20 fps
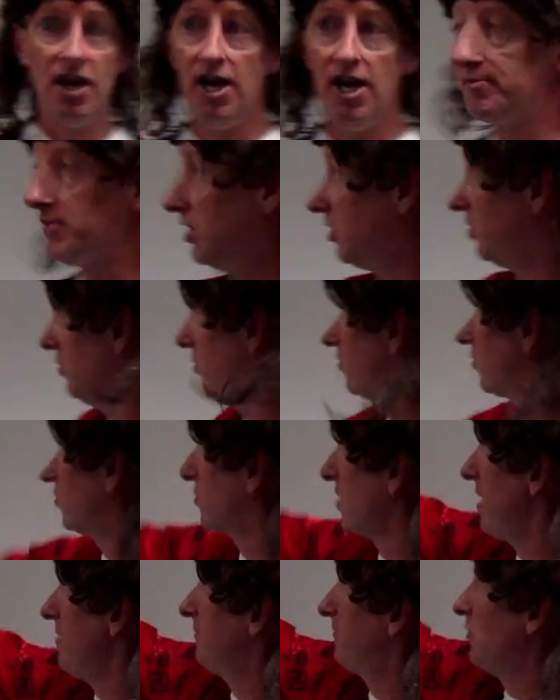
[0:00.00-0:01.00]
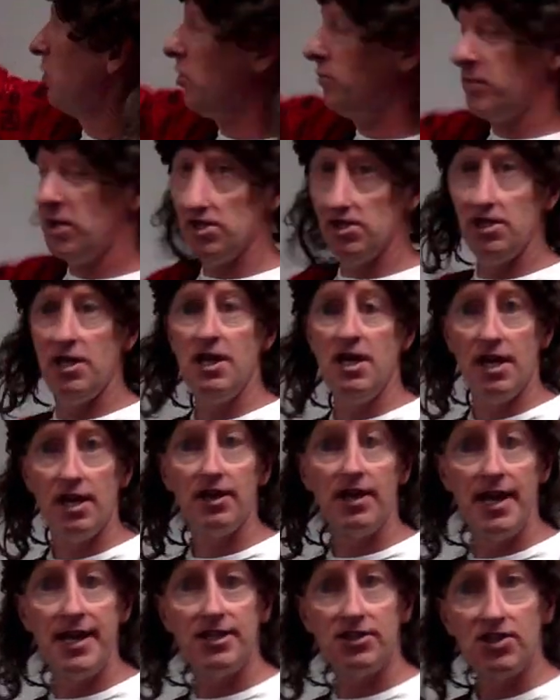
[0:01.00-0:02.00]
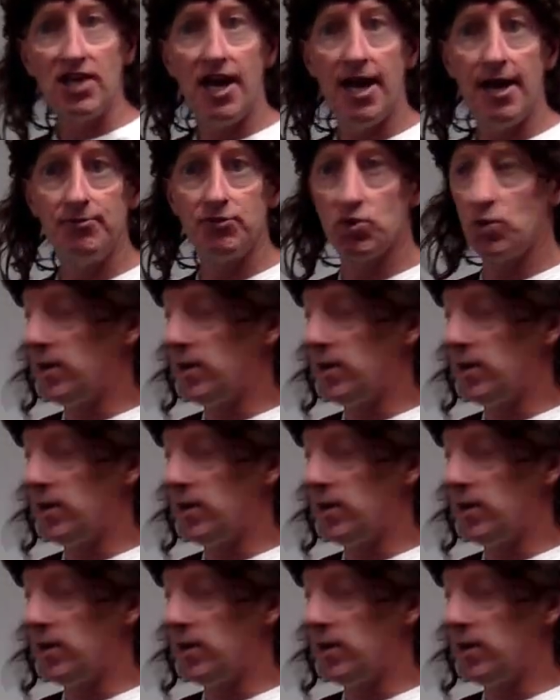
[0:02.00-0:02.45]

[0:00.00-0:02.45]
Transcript: I'm going to use the same formula, length times